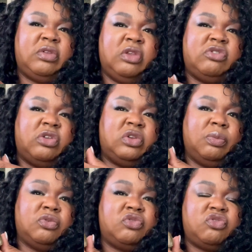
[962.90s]

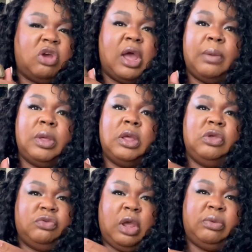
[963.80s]
adjustable strap,
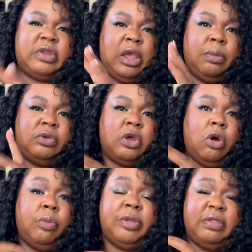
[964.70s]
so I was able to
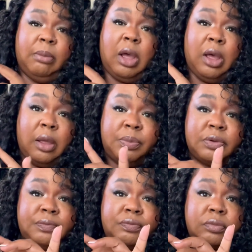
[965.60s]
open them up
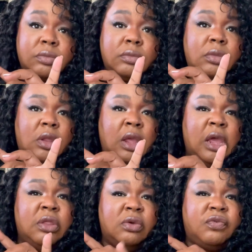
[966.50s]

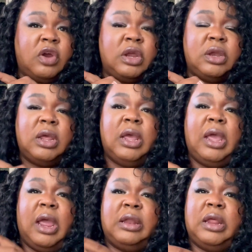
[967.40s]
in the front
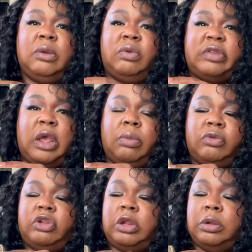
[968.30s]
and then was able
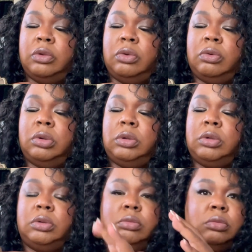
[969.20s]
to,
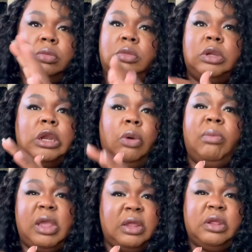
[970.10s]
you know,
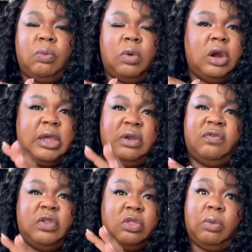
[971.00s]
make them work and
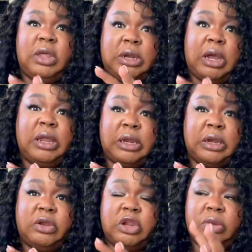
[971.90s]
fit the way that I
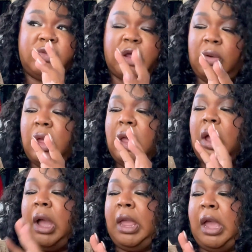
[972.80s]
needed to. So
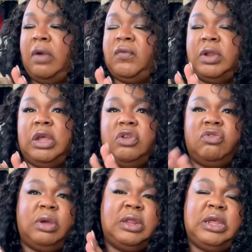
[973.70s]
I have really
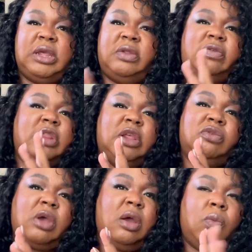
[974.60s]
enjoyed these. These
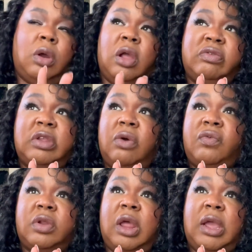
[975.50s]
were on sale
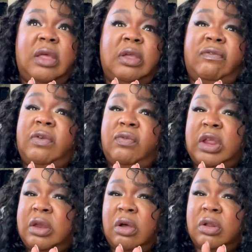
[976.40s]
for like, I think
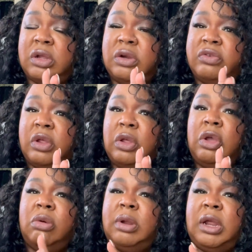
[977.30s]
$15
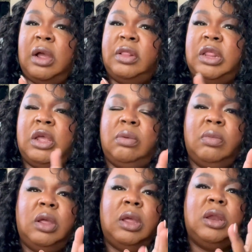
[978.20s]
when I got
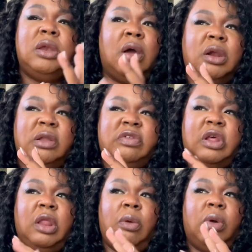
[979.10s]
them. Not on
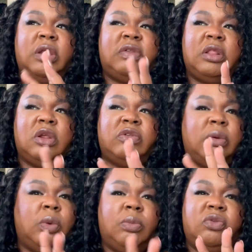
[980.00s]
sale, I want to say they're
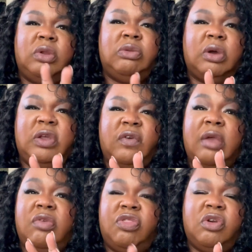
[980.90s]
somewhere between
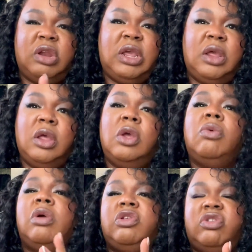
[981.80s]
25 and 30,
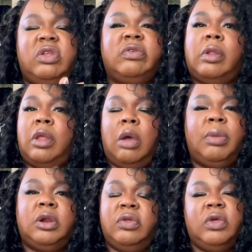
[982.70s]
which is a lot
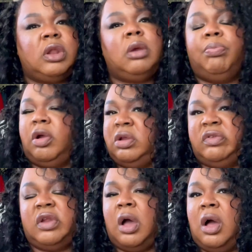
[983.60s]
better than like
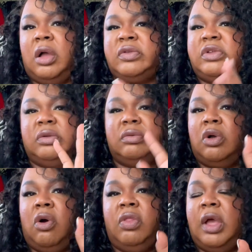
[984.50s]
Birkenstocks and
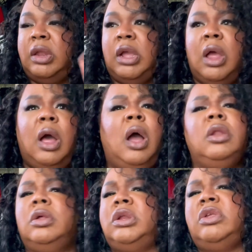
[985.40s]
all that. Like I
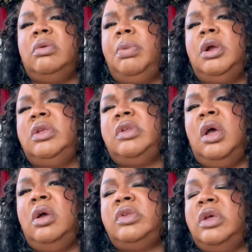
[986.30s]
looked at some
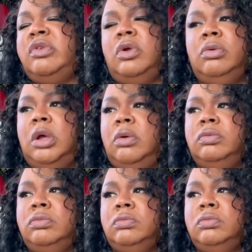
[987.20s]
Birkenstocks, I said, oh no,
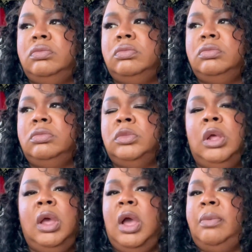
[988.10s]

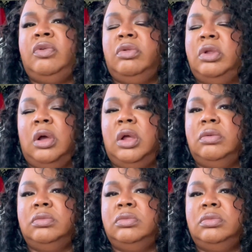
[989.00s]
absolutely not.
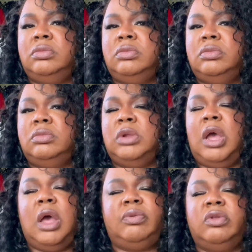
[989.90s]

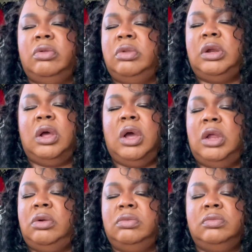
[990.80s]
Absolutely not. I
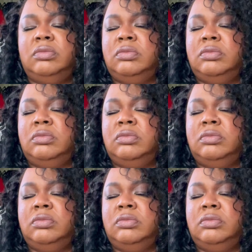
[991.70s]
don't,